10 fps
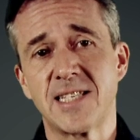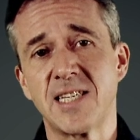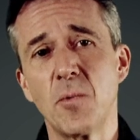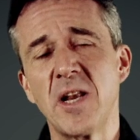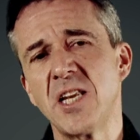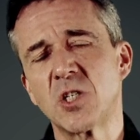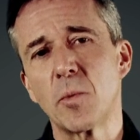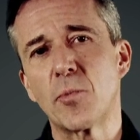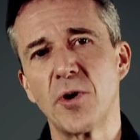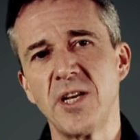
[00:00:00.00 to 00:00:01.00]
You see, we need to
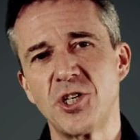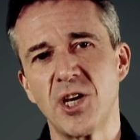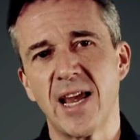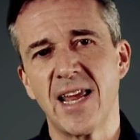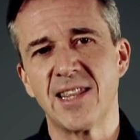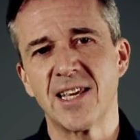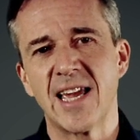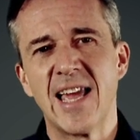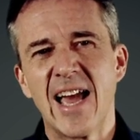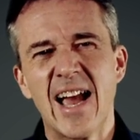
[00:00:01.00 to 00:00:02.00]
appreciate
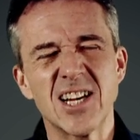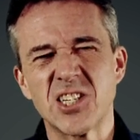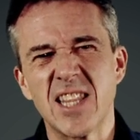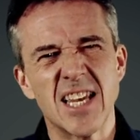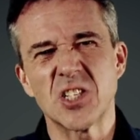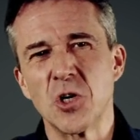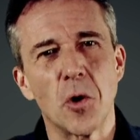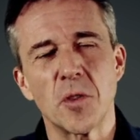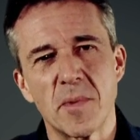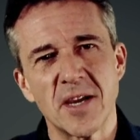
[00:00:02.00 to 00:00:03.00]
that actually that's
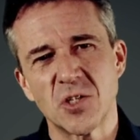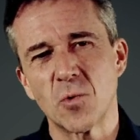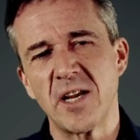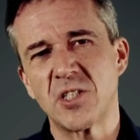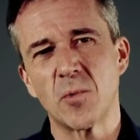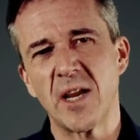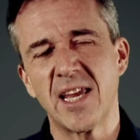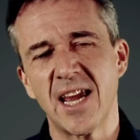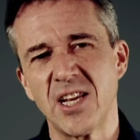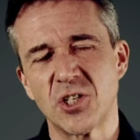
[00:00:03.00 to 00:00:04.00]
not the best way to
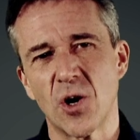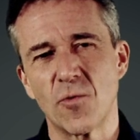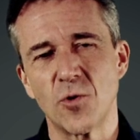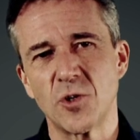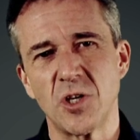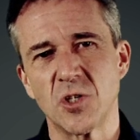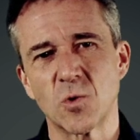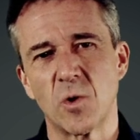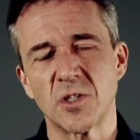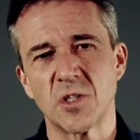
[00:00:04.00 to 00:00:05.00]
engage our
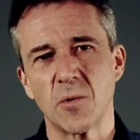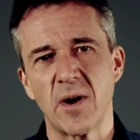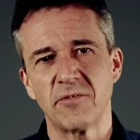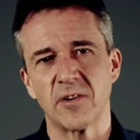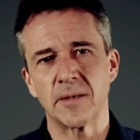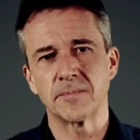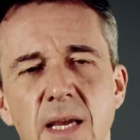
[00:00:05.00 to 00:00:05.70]
audience whatsoever.